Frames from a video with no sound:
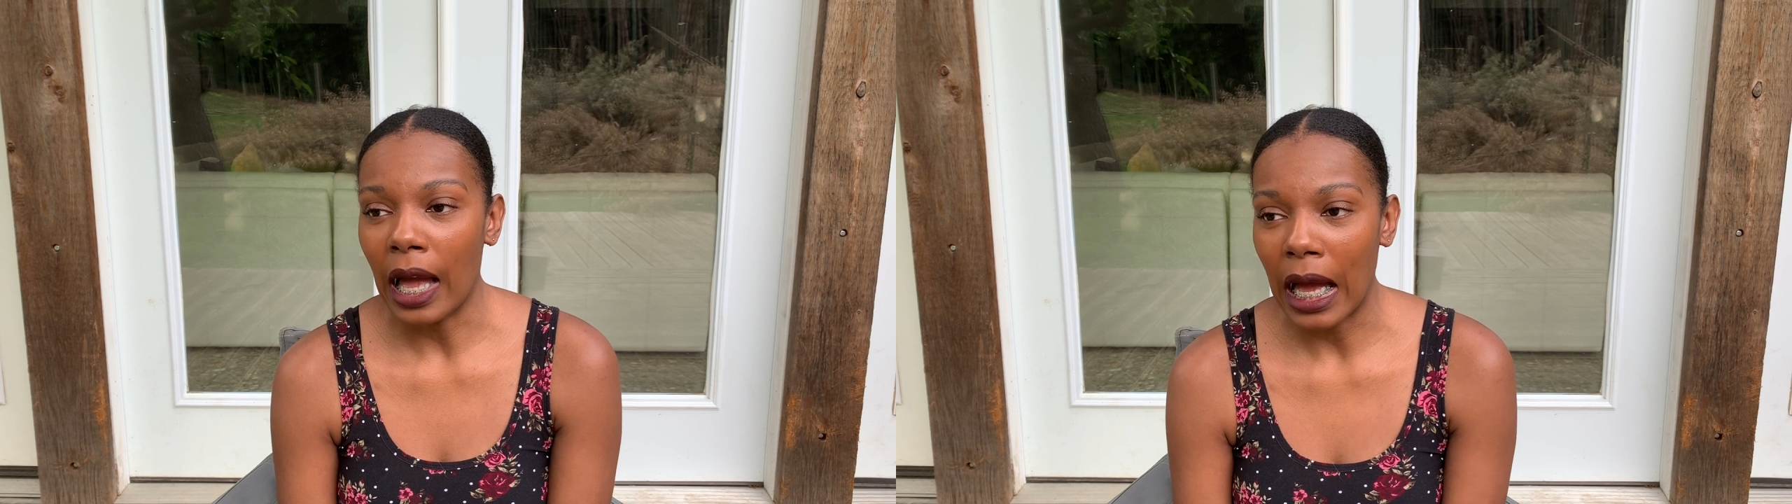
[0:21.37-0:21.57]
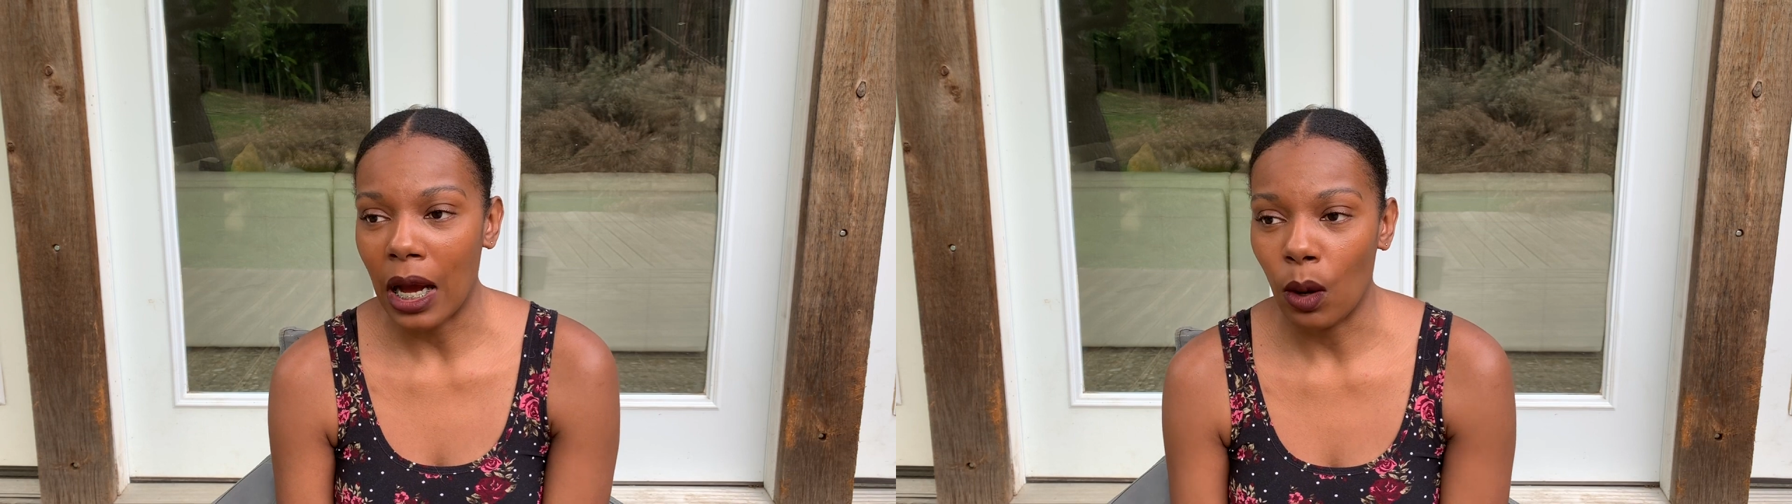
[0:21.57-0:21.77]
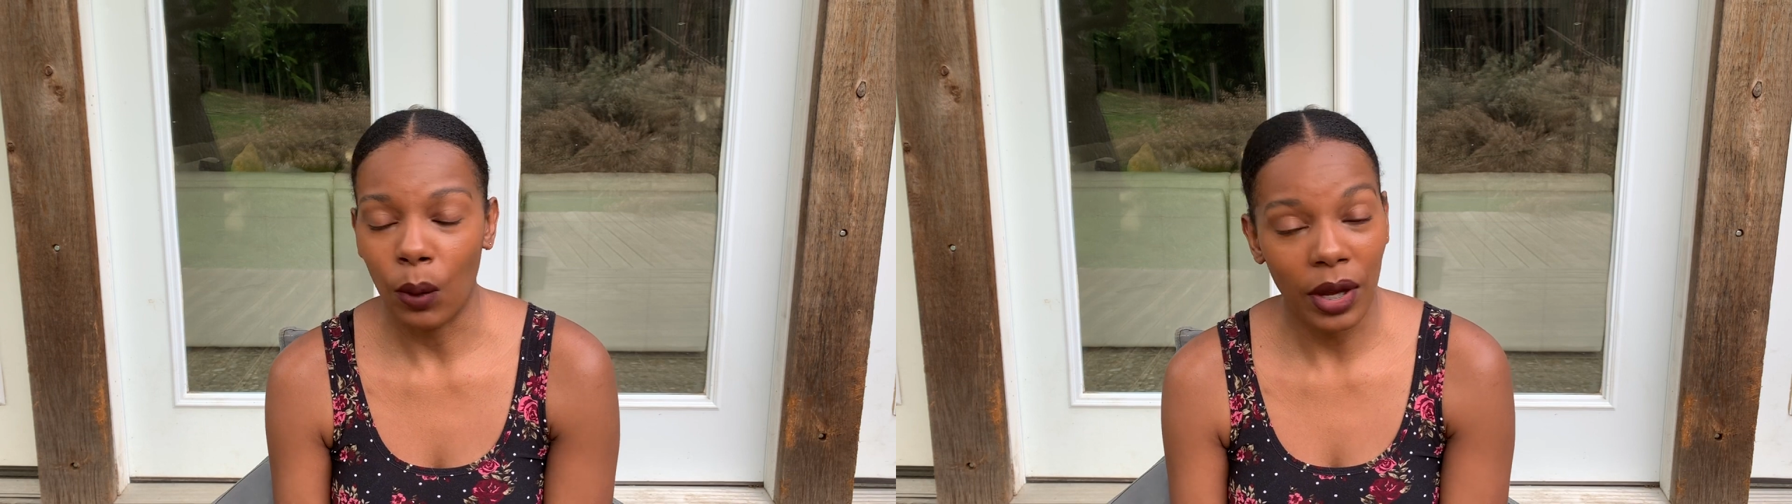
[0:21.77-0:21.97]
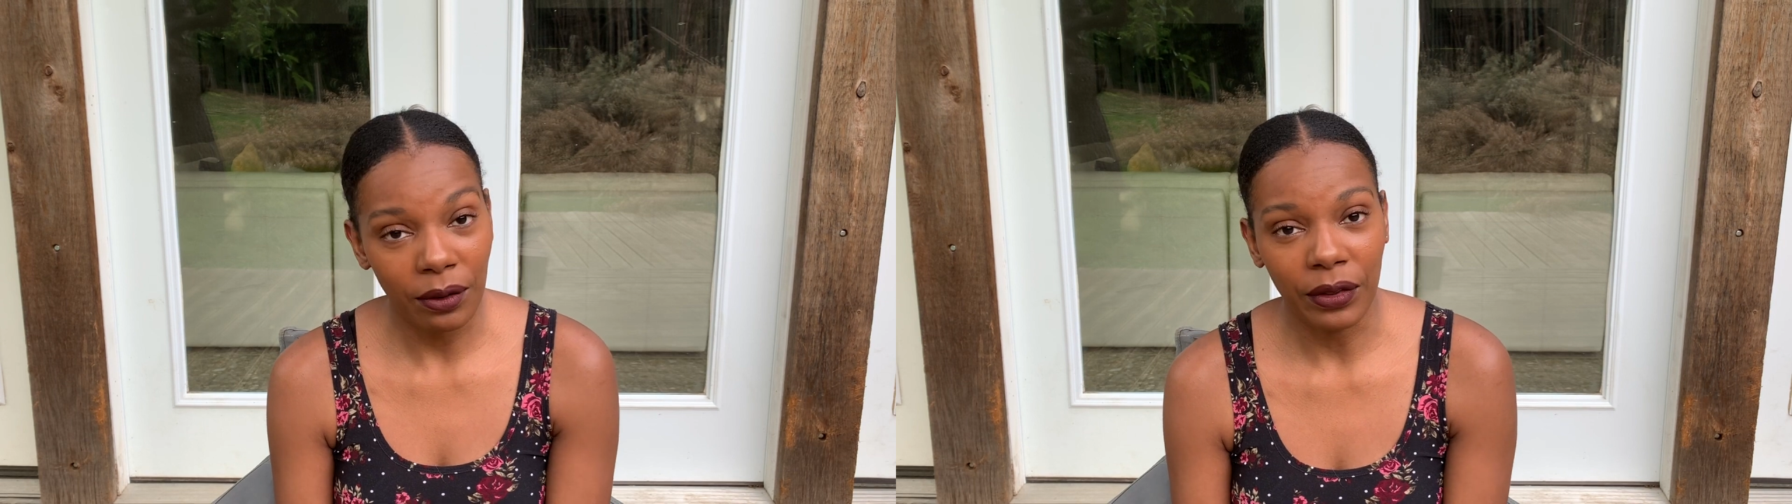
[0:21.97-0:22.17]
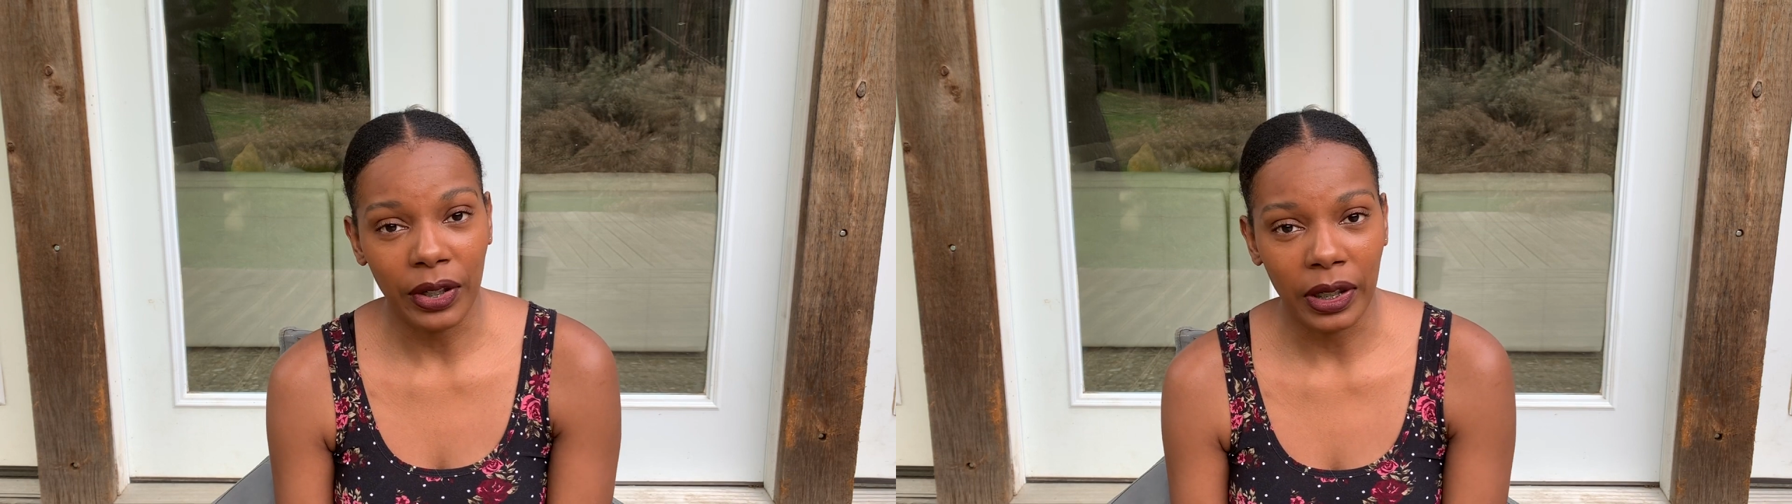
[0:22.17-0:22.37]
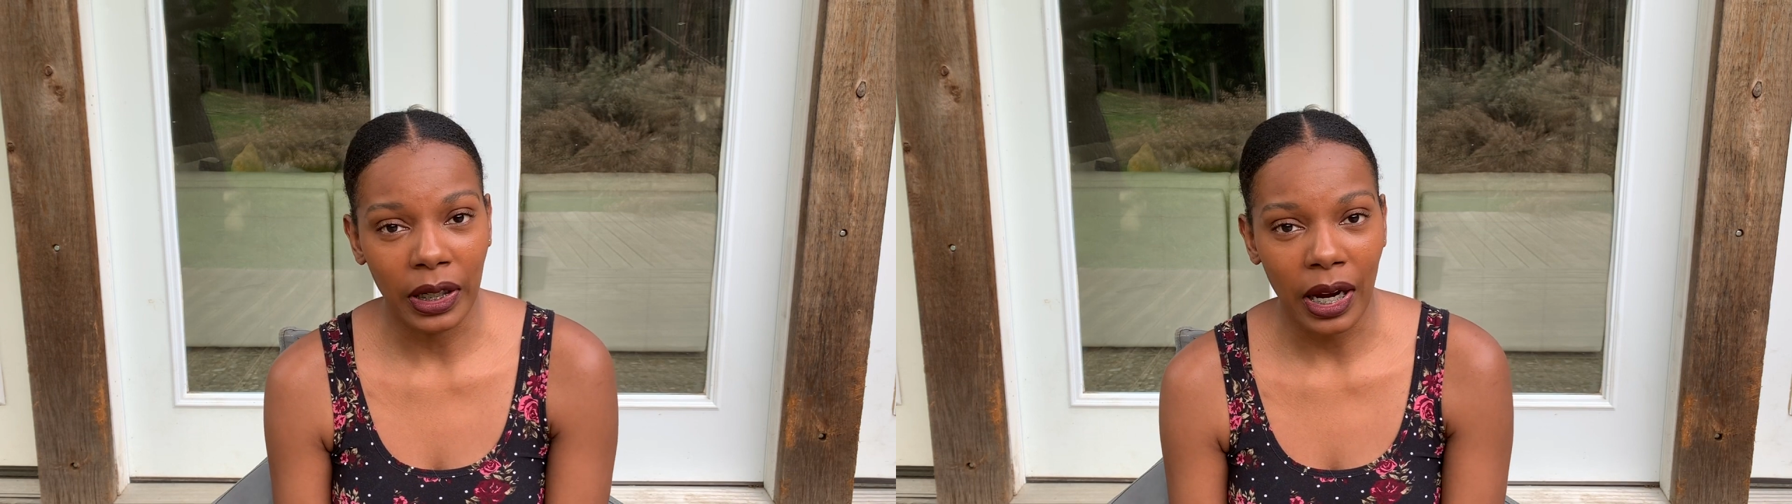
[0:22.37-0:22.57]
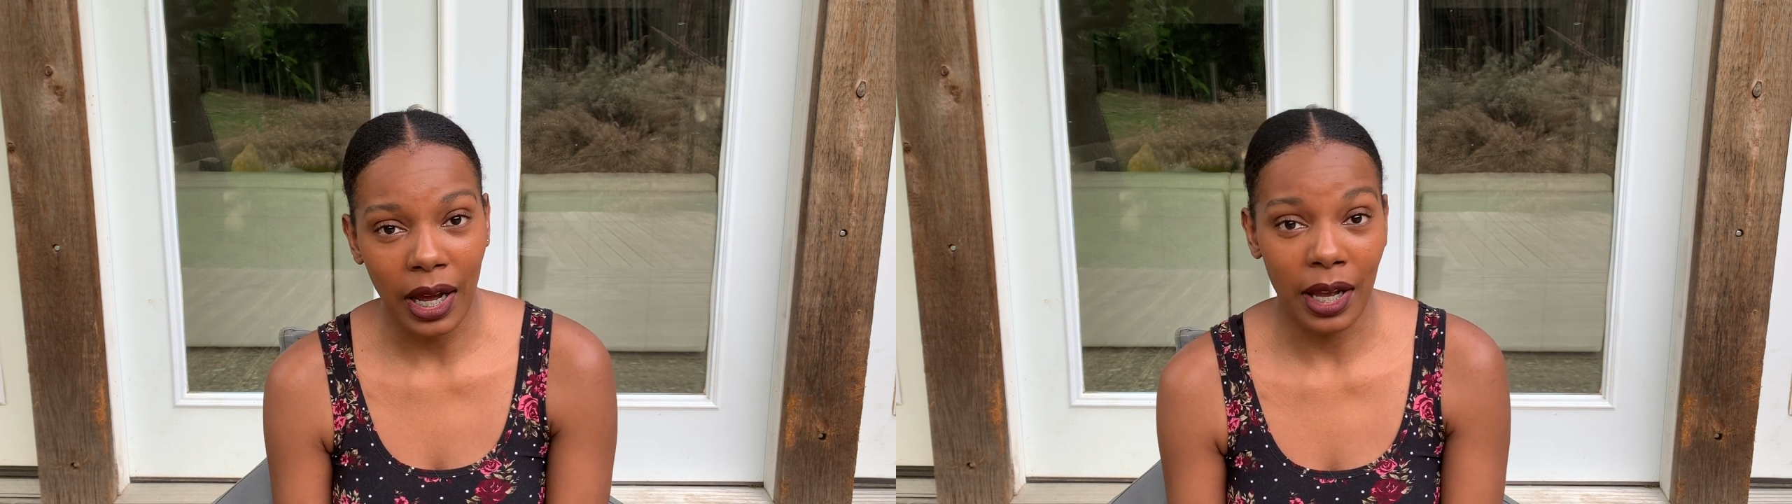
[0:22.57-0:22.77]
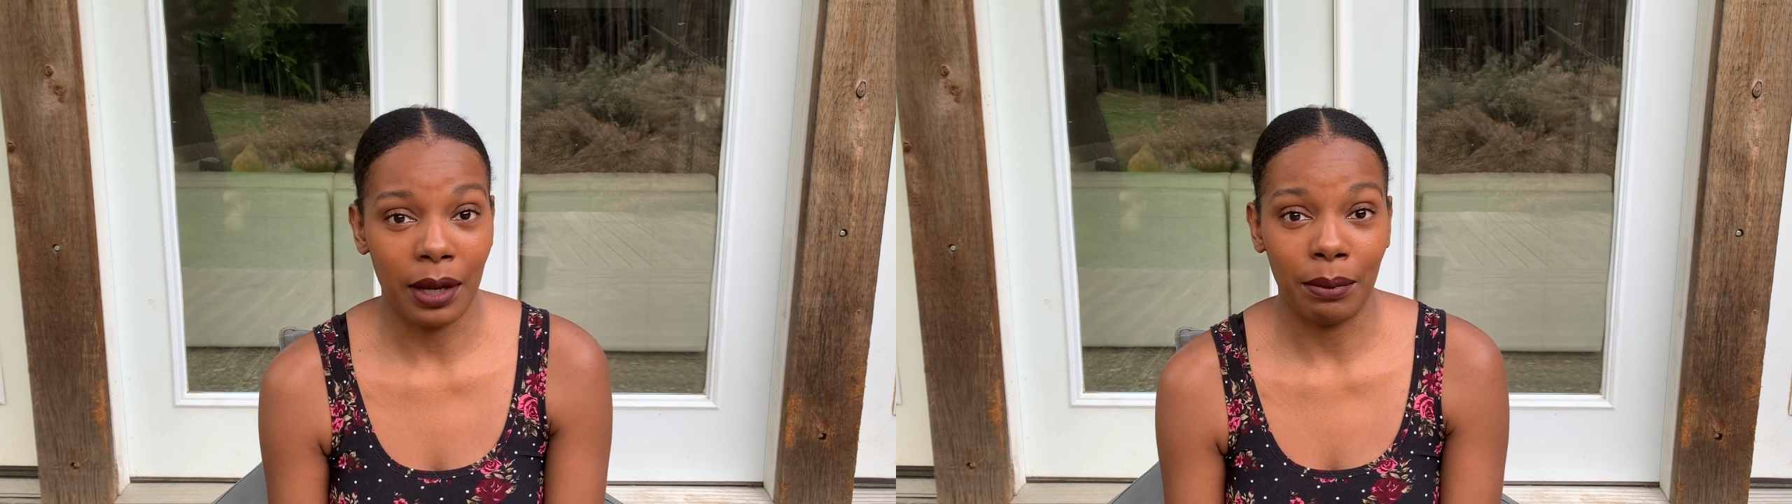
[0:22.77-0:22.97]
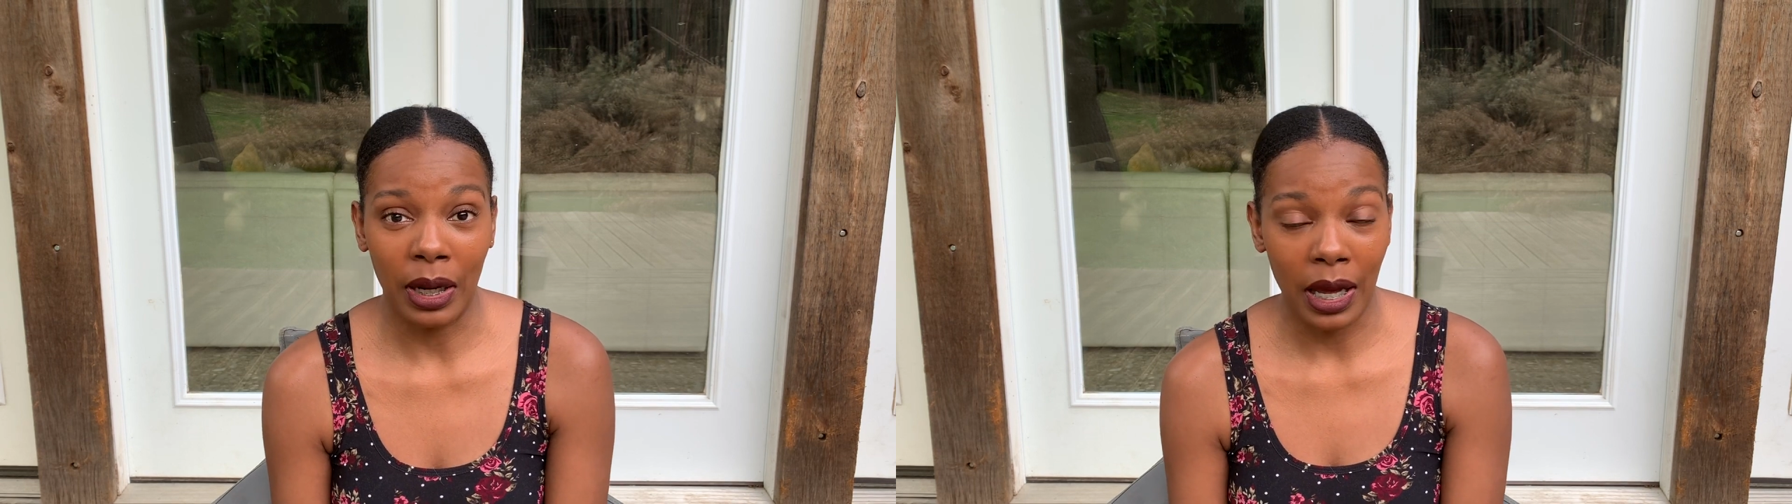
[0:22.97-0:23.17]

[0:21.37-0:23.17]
However, I am